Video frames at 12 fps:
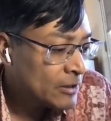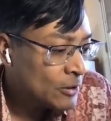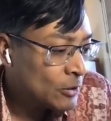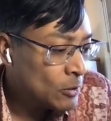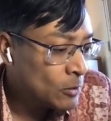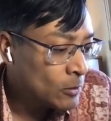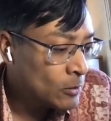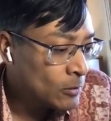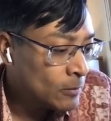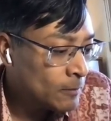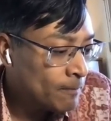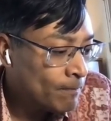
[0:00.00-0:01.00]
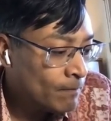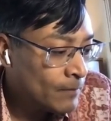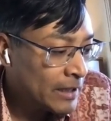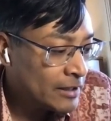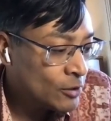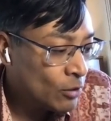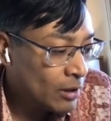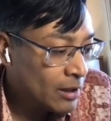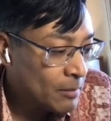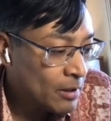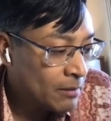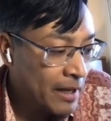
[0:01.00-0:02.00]
So let's
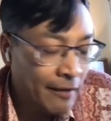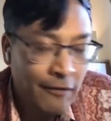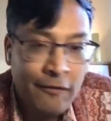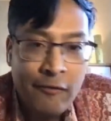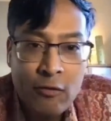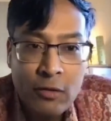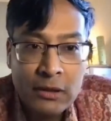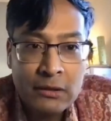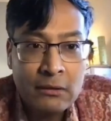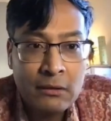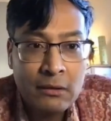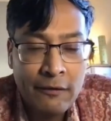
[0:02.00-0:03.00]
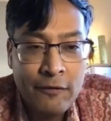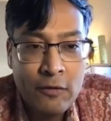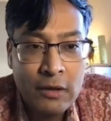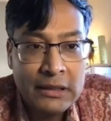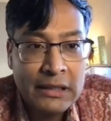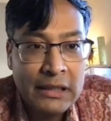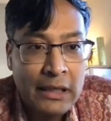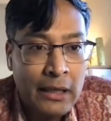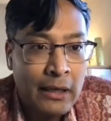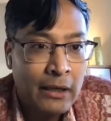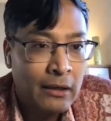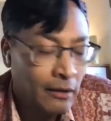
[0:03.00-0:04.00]
talk about the fourth
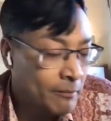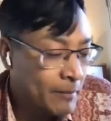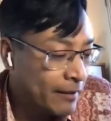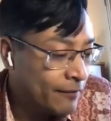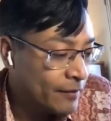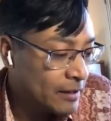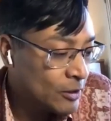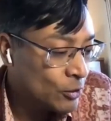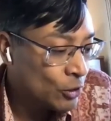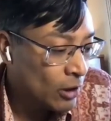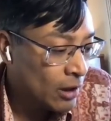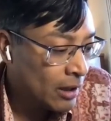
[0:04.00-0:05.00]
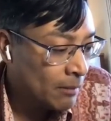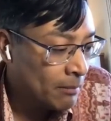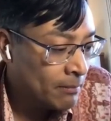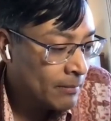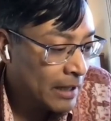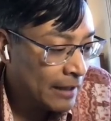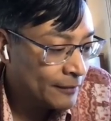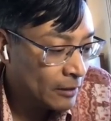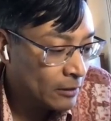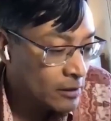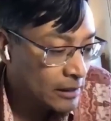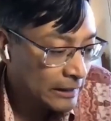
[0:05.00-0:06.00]
year of my first job
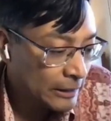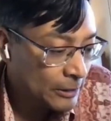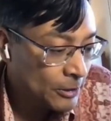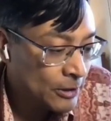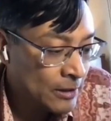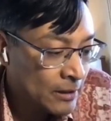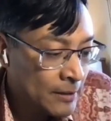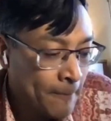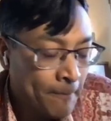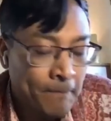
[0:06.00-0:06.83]
after college.